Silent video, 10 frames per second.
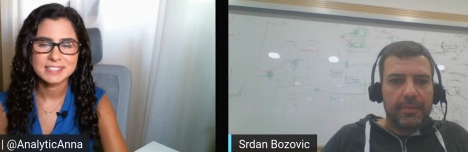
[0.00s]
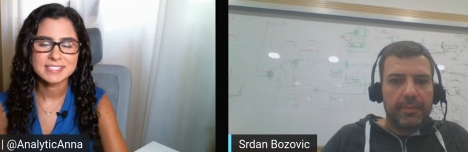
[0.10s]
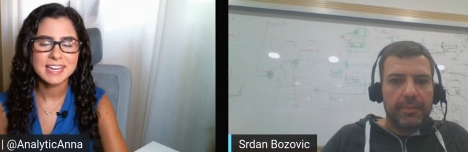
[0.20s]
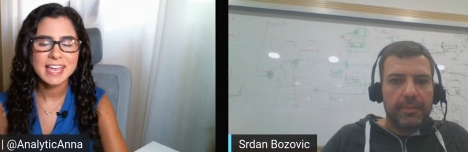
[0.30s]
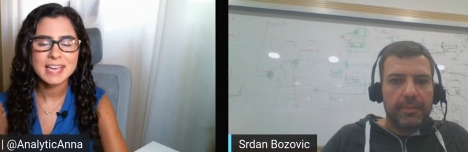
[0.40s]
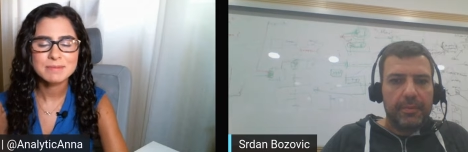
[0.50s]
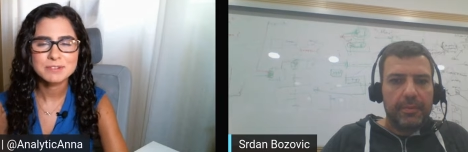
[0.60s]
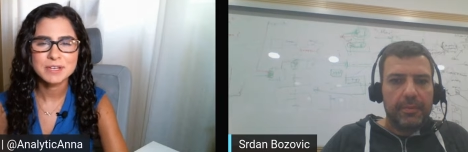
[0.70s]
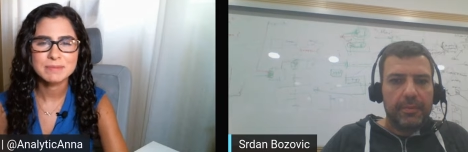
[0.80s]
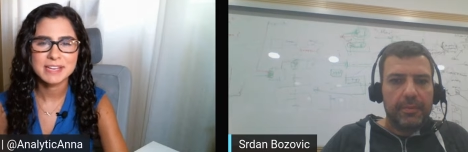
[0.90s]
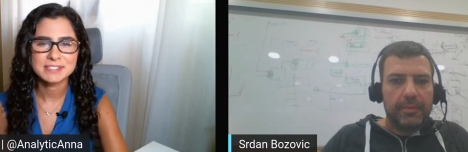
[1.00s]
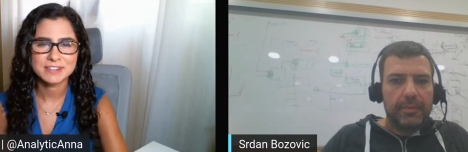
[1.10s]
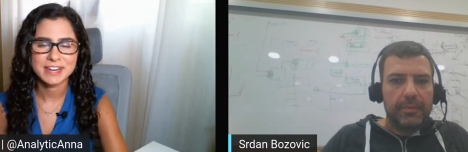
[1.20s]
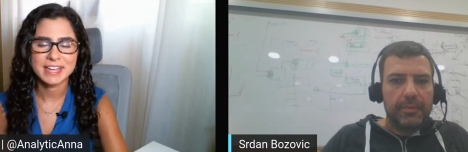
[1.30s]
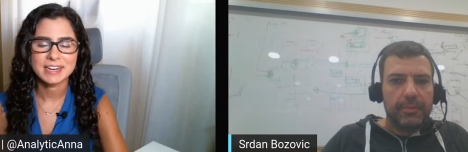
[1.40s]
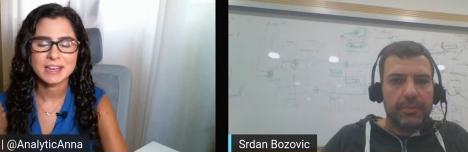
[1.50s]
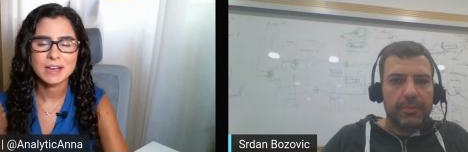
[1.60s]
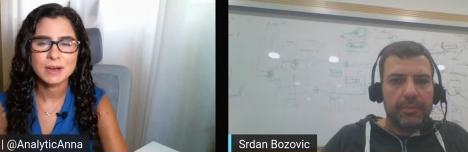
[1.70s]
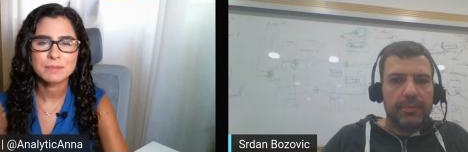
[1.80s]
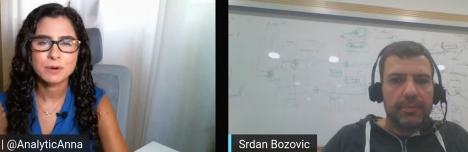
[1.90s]
Speaker 1: Today, I'm joined by Srdan,
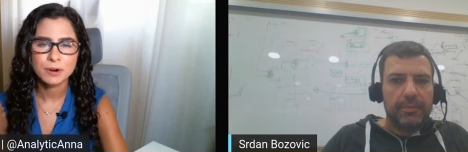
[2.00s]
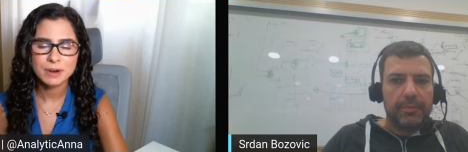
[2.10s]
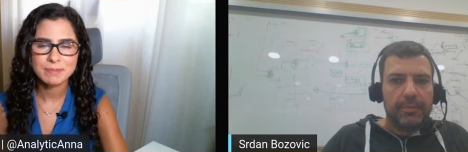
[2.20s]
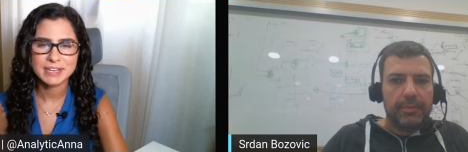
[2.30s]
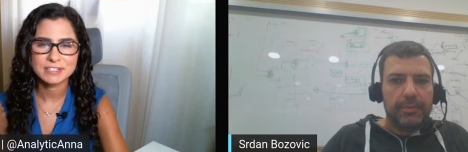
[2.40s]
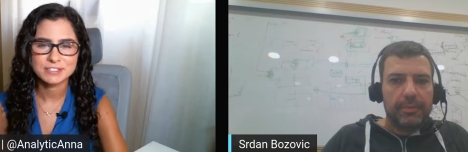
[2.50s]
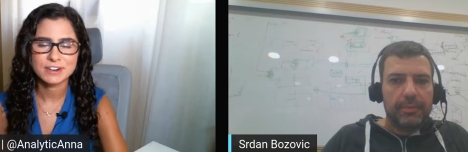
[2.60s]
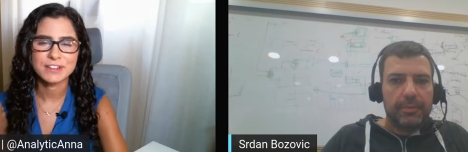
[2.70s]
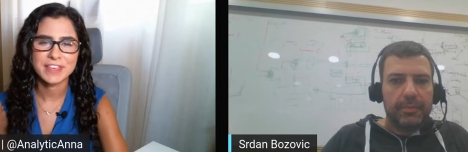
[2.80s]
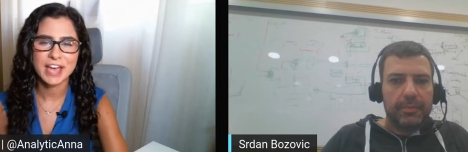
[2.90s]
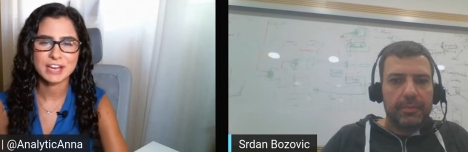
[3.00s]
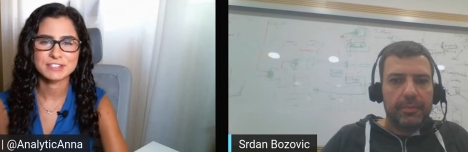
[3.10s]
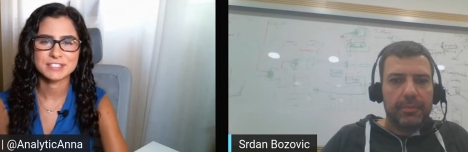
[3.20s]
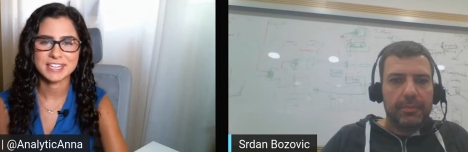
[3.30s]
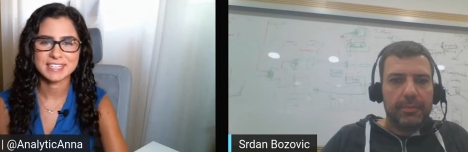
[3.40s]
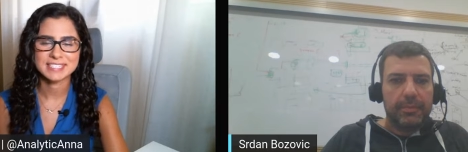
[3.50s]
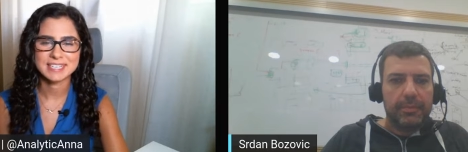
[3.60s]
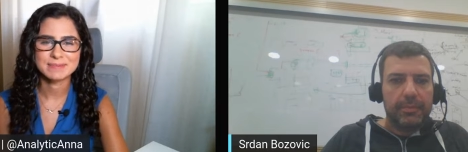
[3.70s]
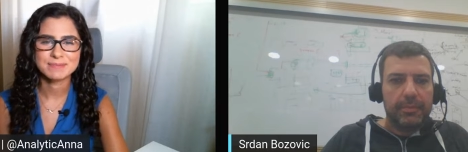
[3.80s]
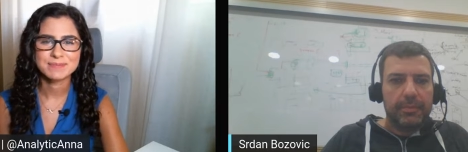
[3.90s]
a program manager on the Azure data
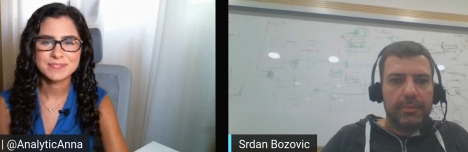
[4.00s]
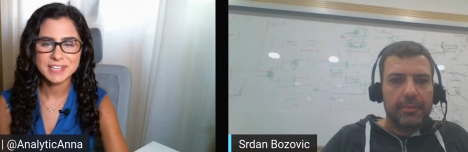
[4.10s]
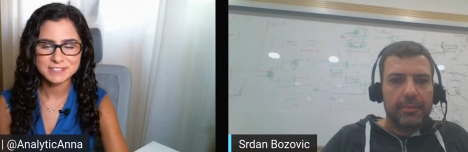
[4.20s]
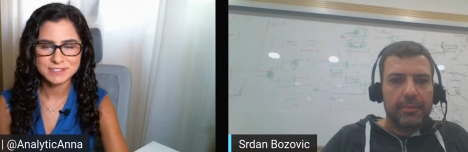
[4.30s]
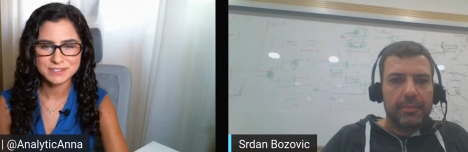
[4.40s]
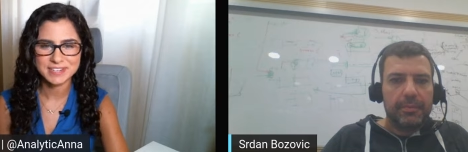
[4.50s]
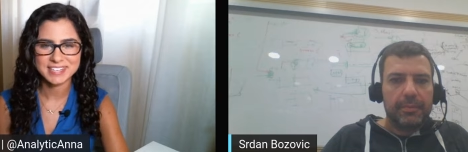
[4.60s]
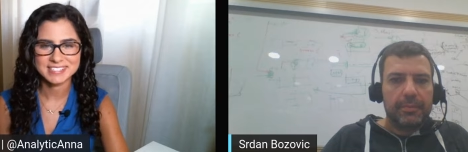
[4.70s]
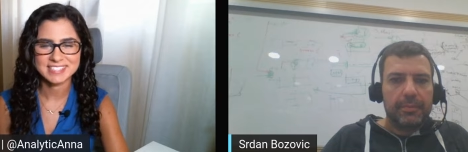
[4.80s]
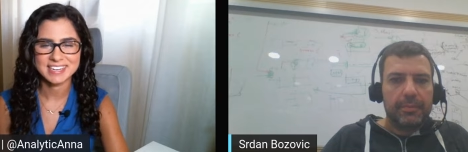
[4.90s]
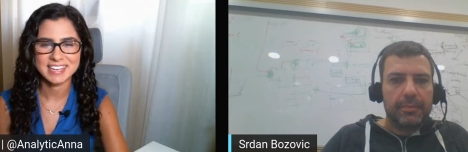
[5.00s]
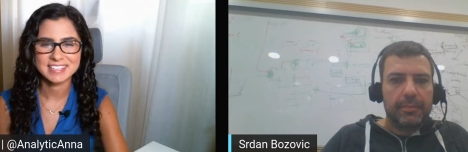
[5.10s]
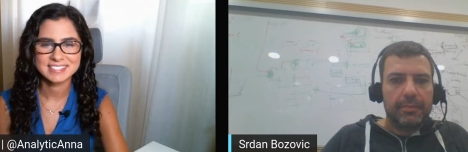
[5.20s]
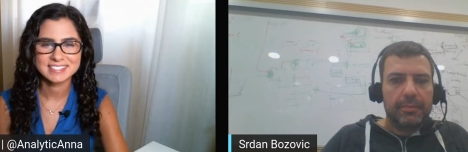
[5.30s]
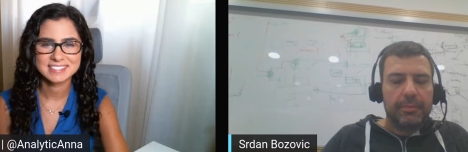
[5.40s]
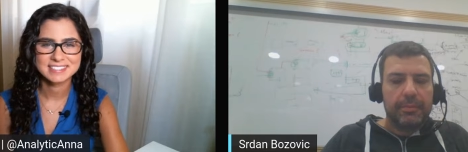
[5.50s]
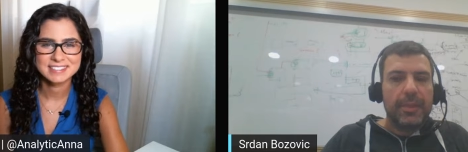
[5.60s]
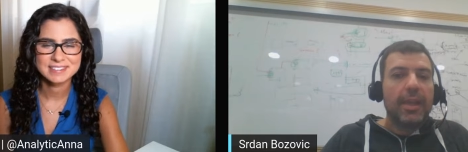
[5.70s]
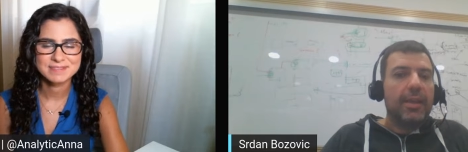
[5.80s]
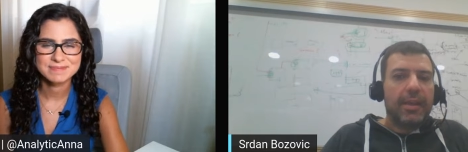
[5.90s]
team. Thanks for joining us today.
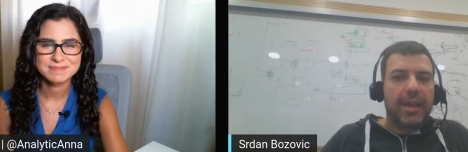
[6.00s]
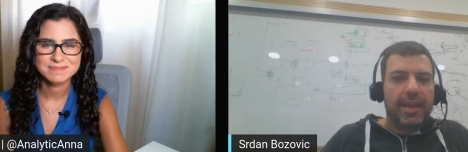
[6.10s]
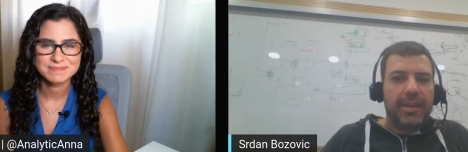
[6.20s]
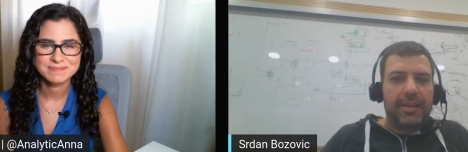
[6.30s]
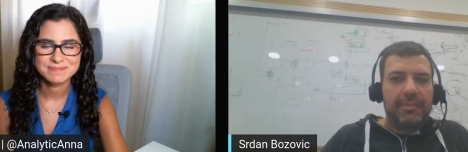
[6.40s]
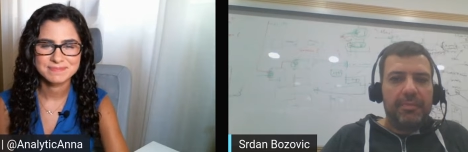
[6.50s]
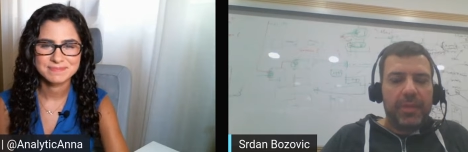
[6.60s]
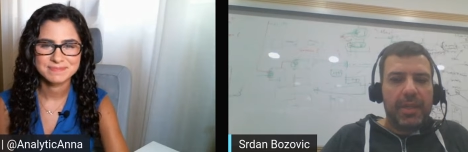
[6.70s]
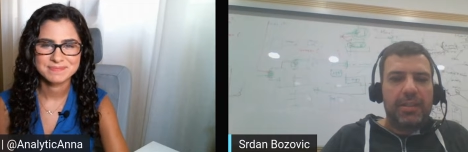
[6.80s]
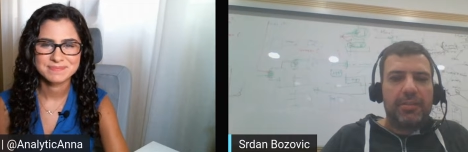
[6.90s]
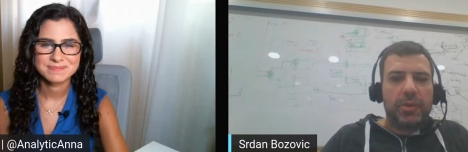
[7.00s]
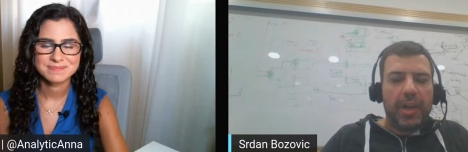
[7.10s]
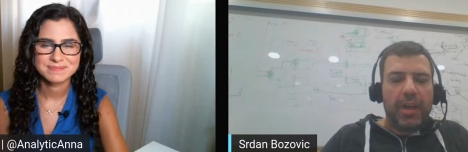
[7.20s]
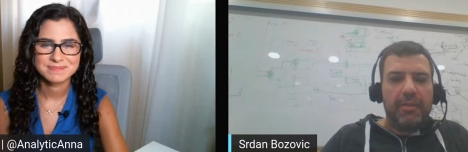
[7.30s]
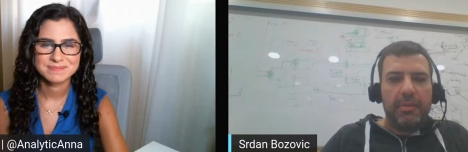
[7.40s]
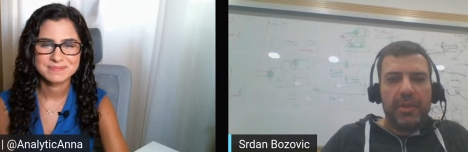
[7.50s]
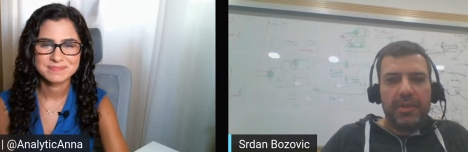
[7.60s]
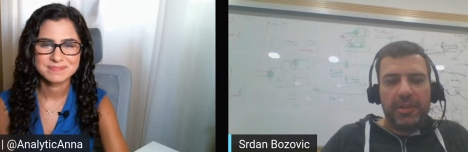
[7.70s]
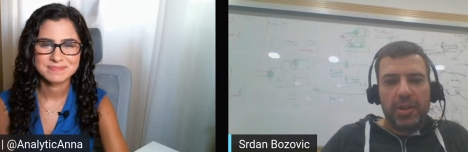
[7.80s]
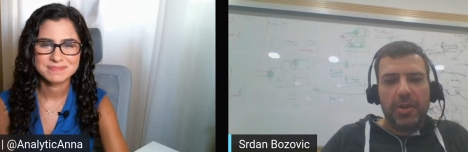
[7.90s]
Speaker 2: Hey, Anna. Thanks for having me in the
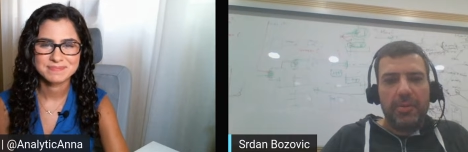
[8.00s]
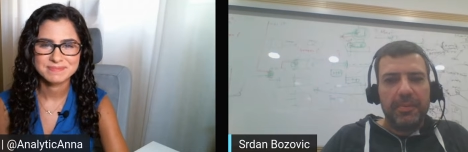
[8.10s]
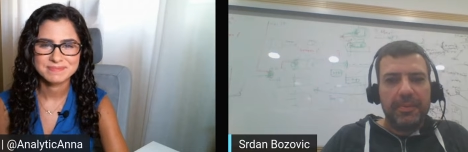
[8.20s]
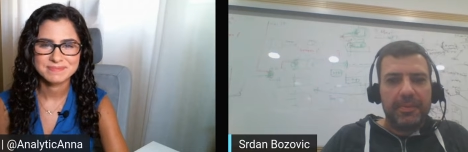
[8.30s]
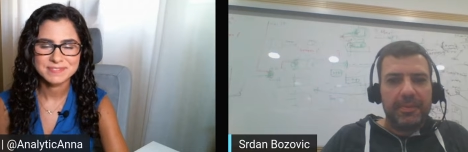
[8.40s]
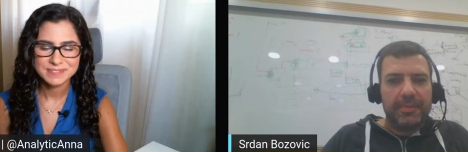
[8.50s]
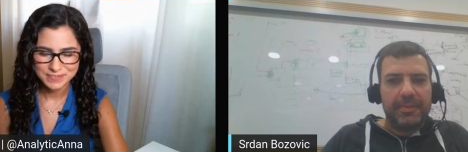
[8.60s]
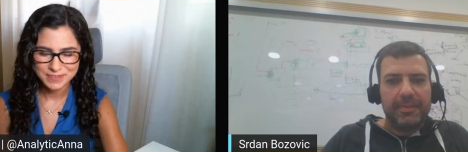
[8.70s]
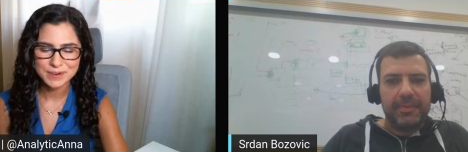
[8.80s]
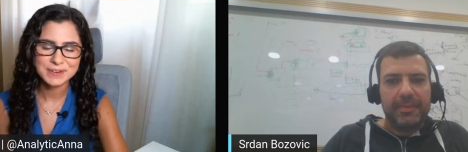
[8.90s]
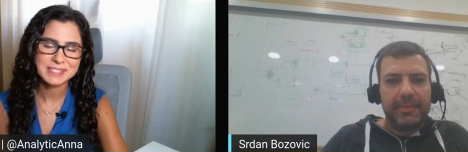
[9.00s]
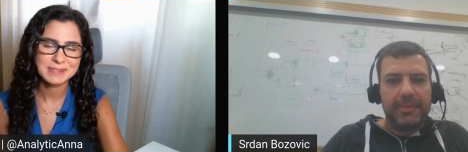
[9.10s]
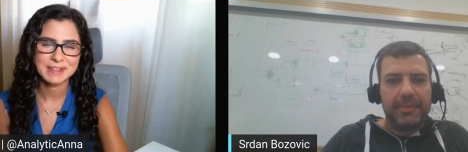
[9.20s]
show.
Speaker 1: Always a